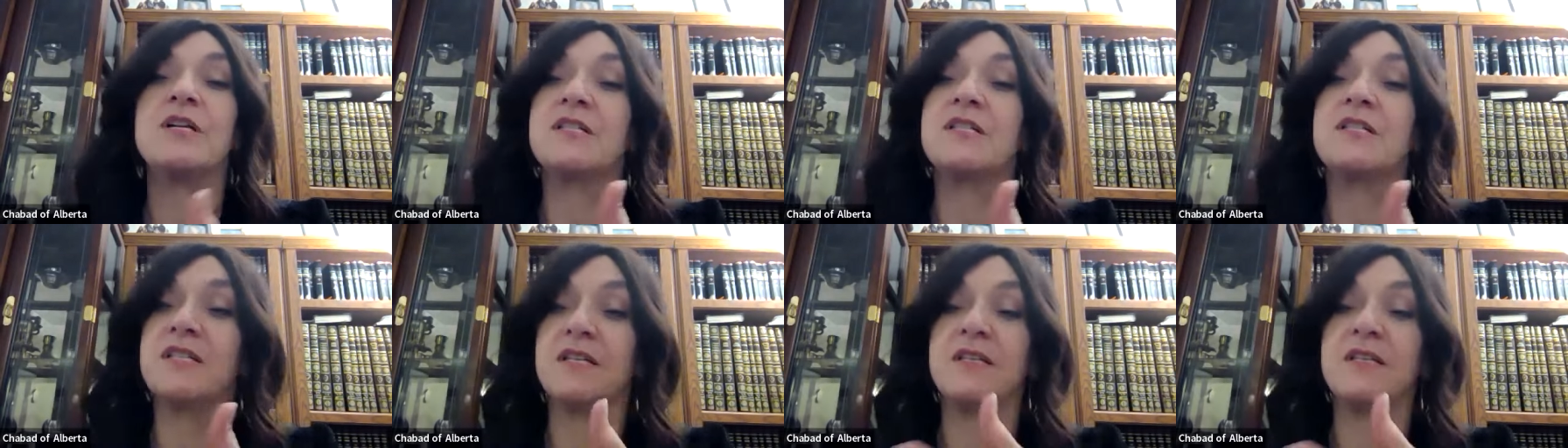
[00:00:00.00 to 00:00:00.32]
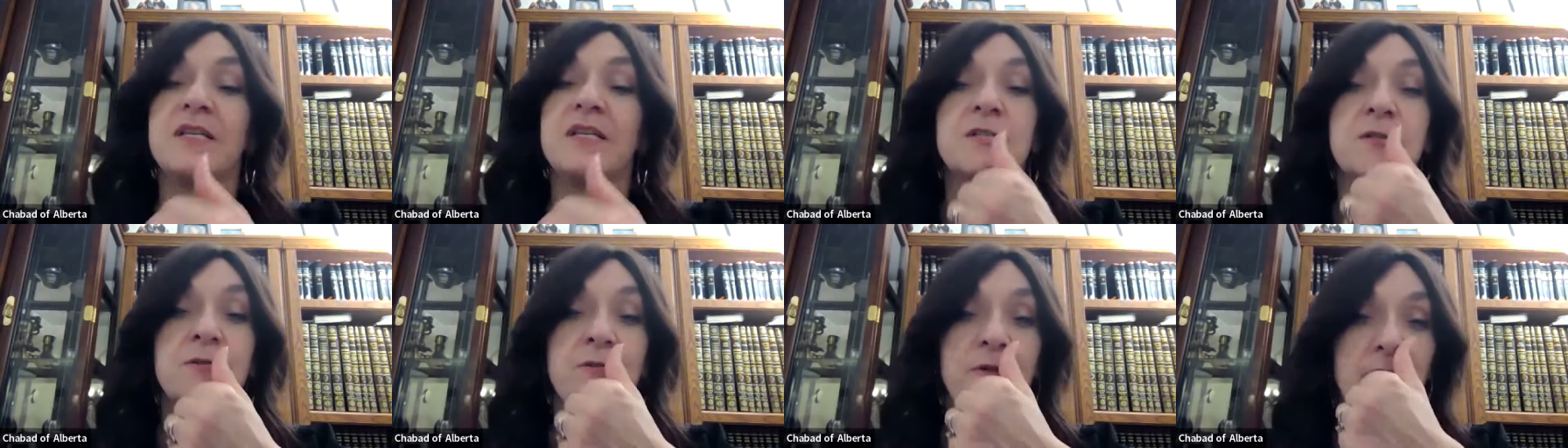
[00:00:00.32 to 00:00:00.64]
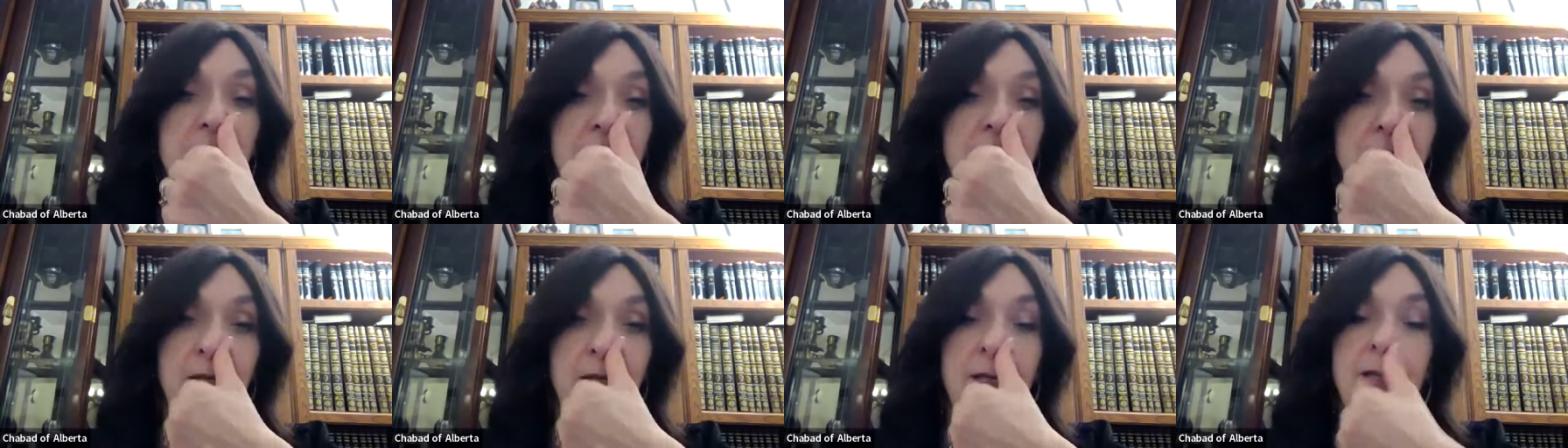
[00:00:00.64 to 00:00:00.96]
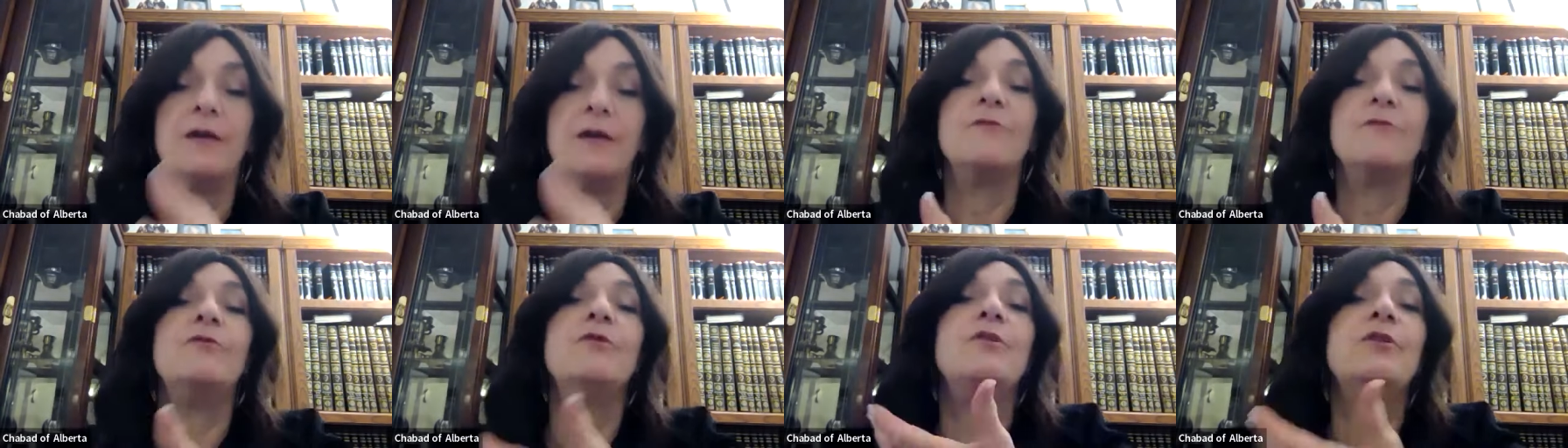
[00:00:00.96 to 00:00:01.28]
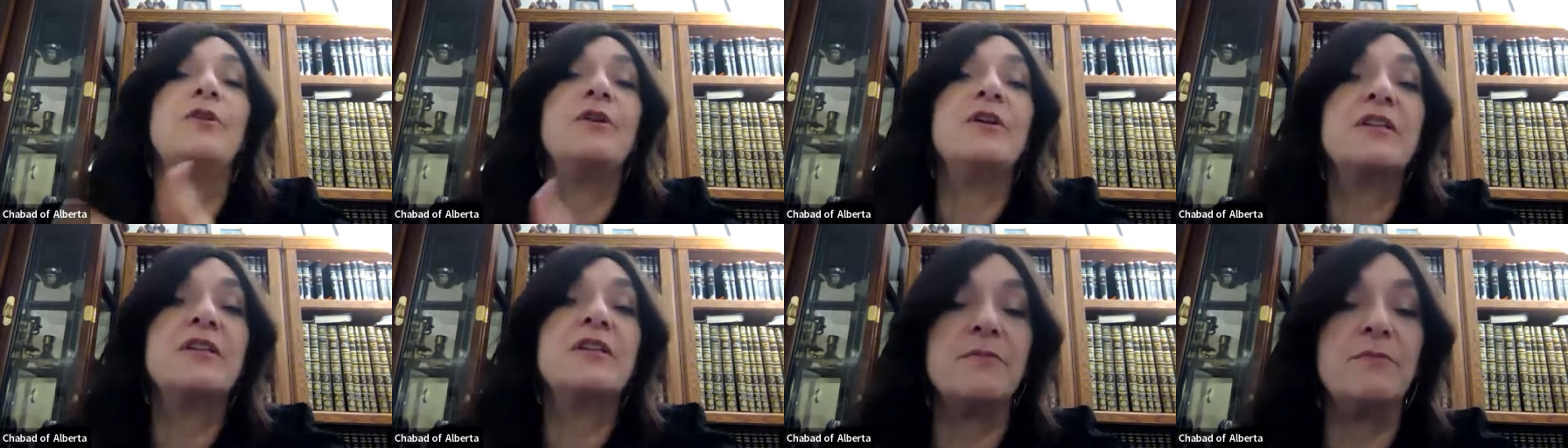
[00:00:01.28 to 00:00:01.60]
I said, that's great. We're
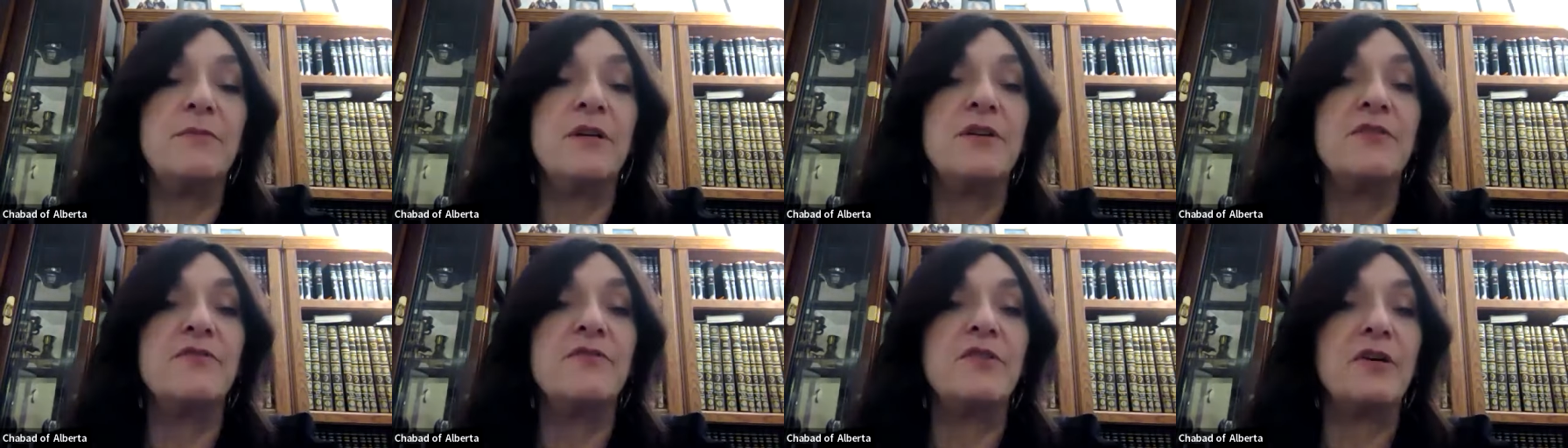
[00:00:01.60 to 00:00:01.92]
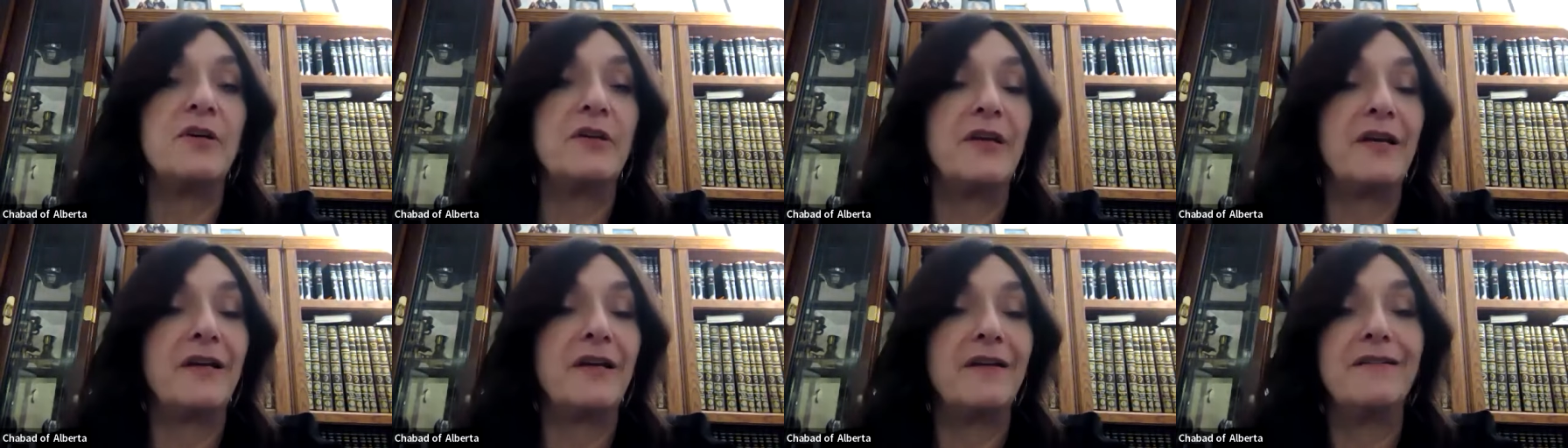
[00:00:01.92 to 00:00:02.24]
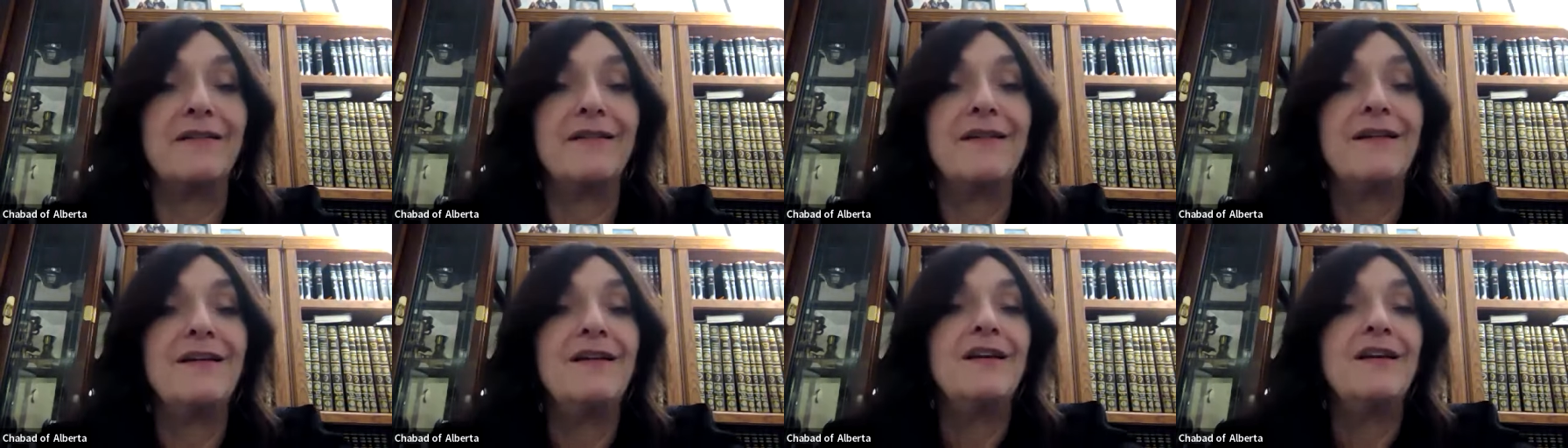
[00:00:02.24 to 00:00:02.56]
going to mikveh again.